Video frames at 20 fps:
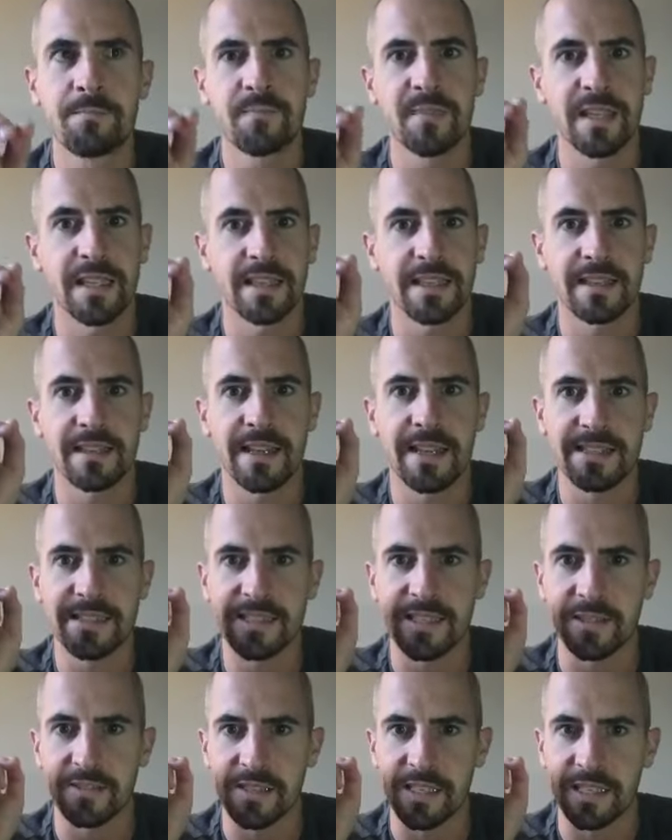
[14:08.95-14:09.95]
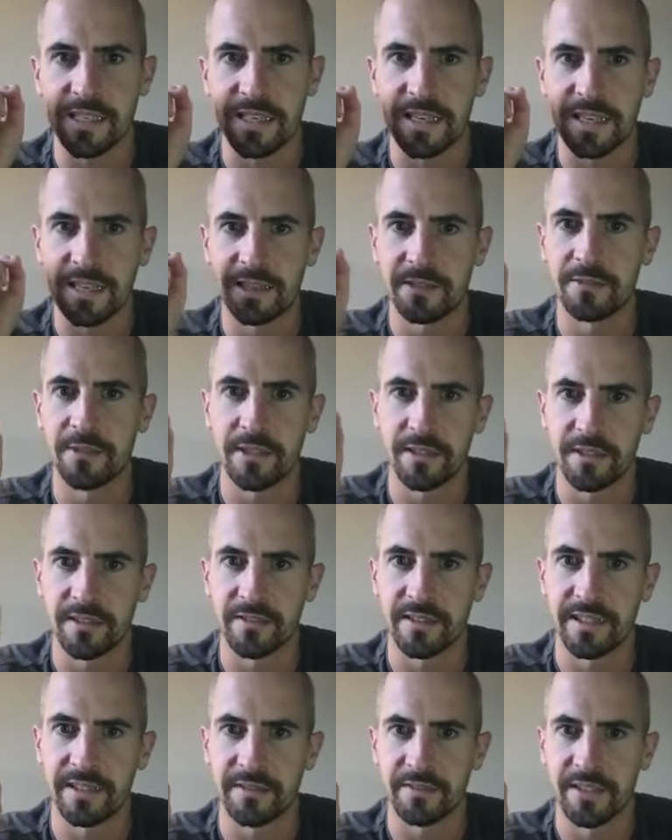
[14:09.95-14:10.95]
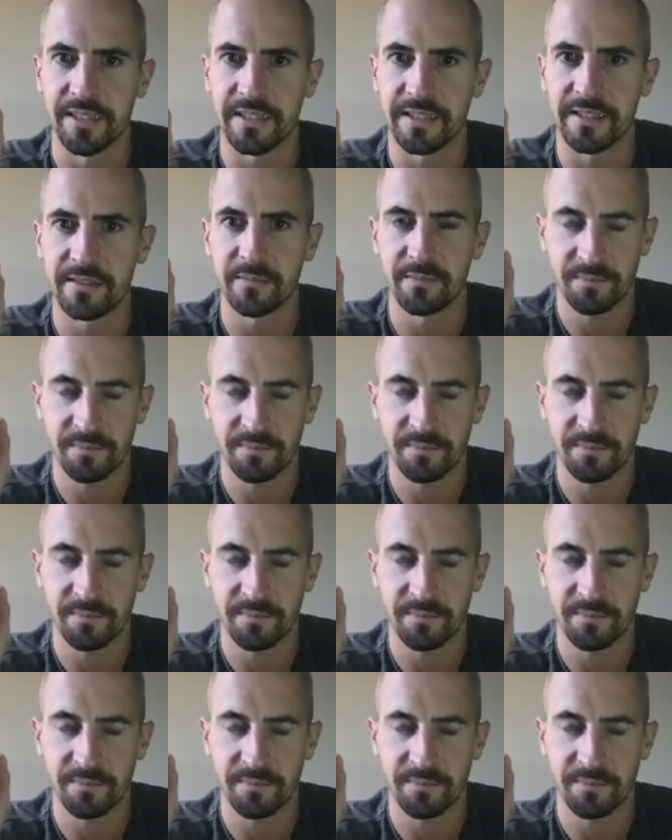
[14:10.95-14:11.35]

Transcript: thinking that sounds like a hell of a lot of elevate,